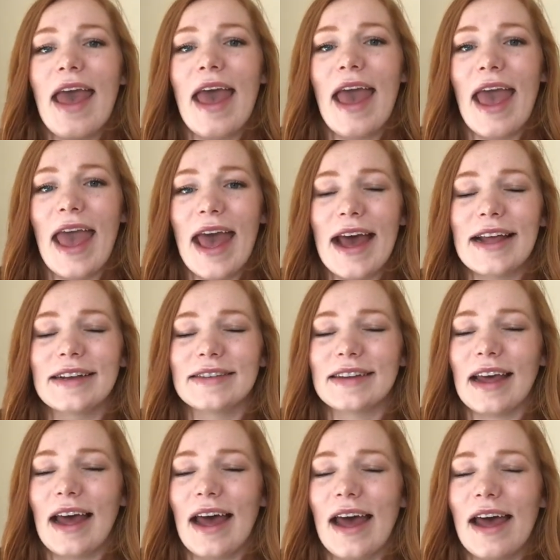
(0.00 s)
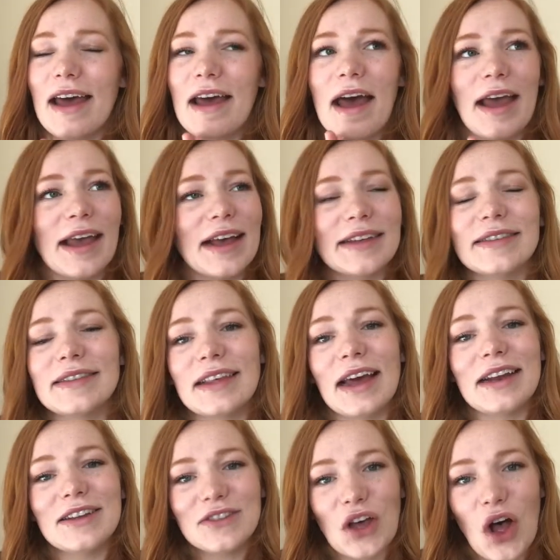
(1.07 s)
And I guess
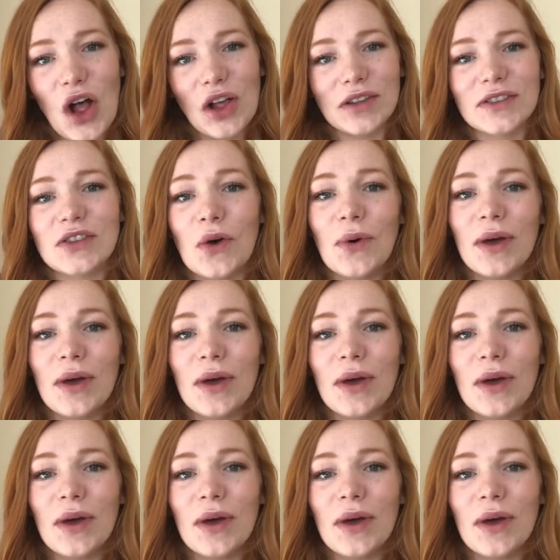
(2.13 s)
that is all. So